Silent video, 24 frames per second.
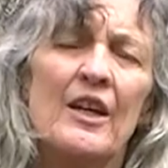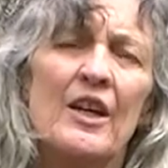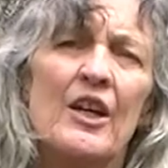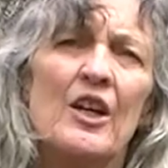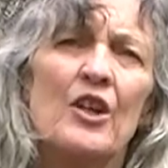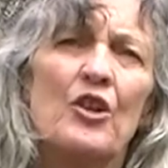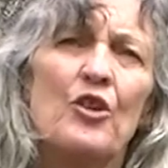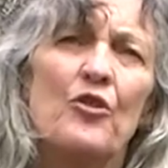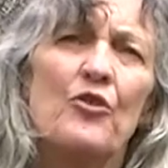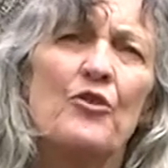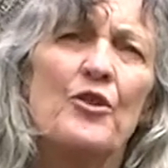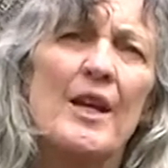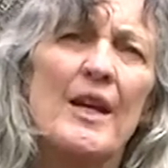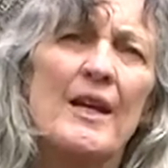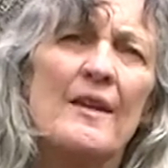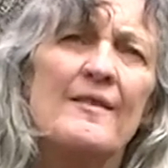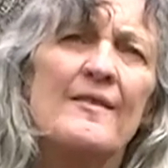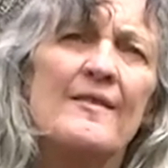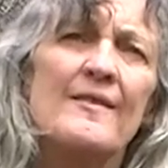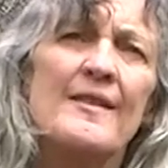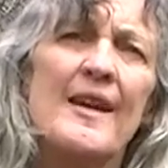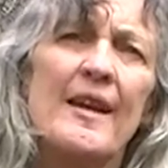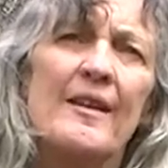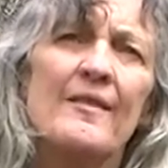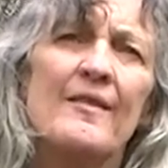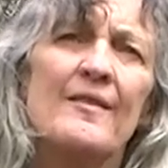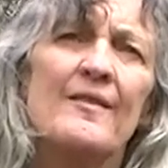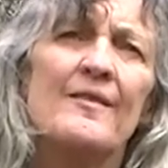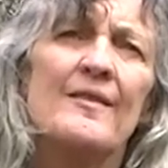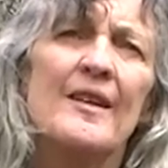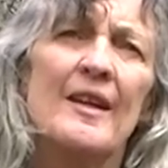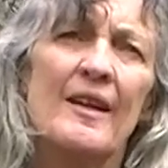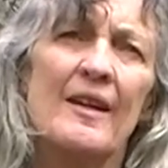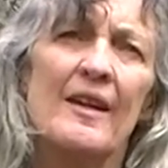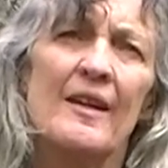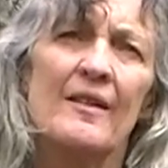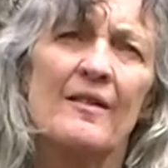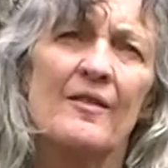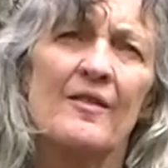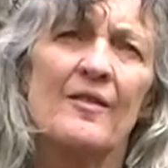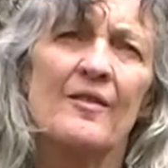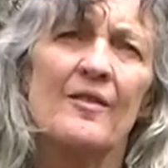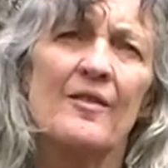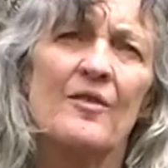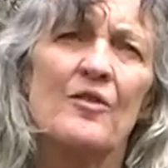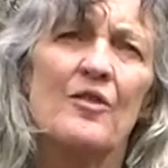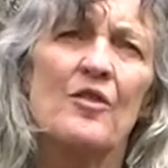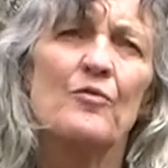and creates dense
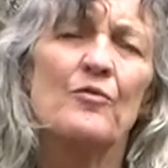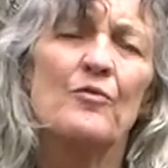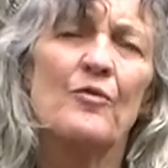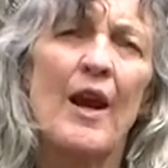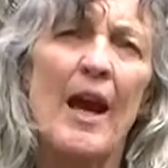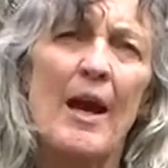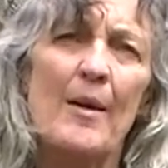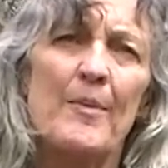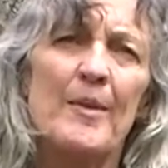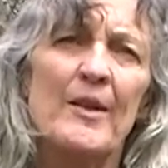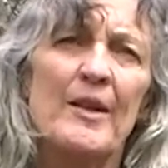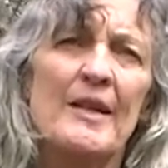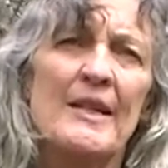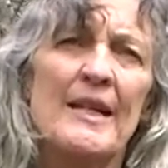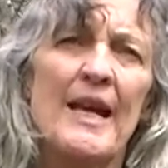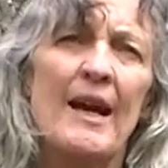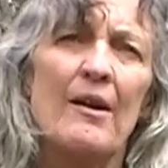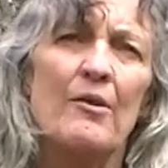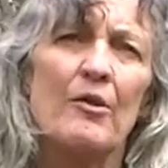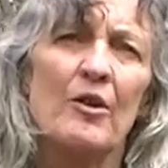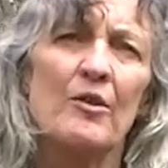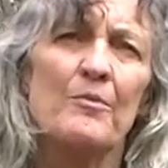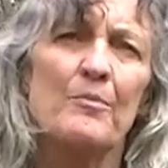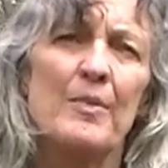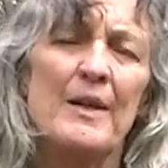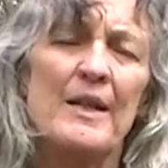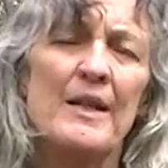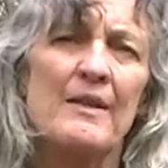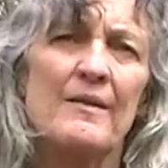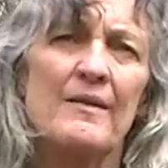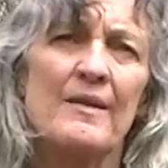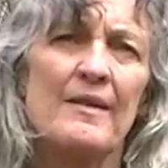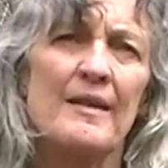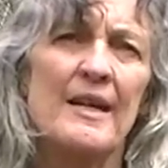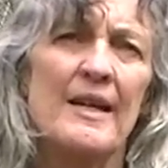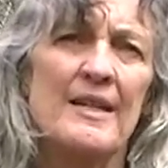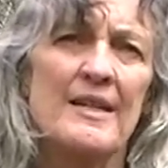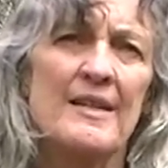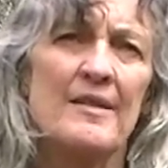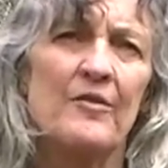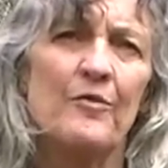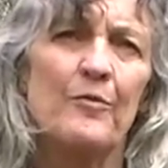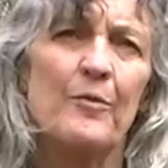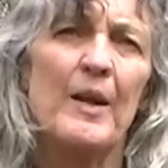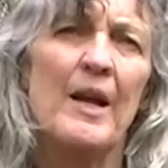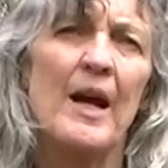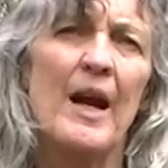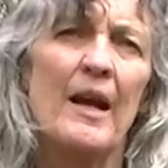thickets that rapidly outcompete the
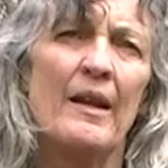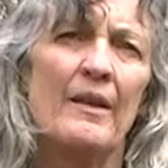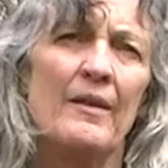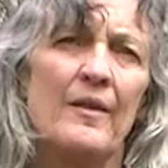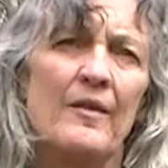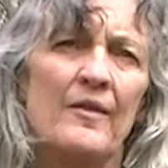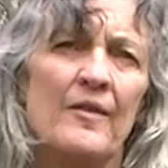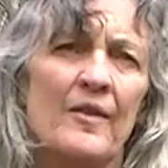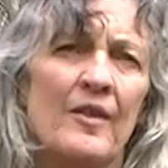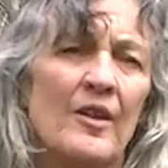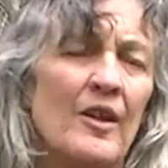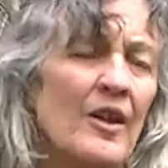native plants.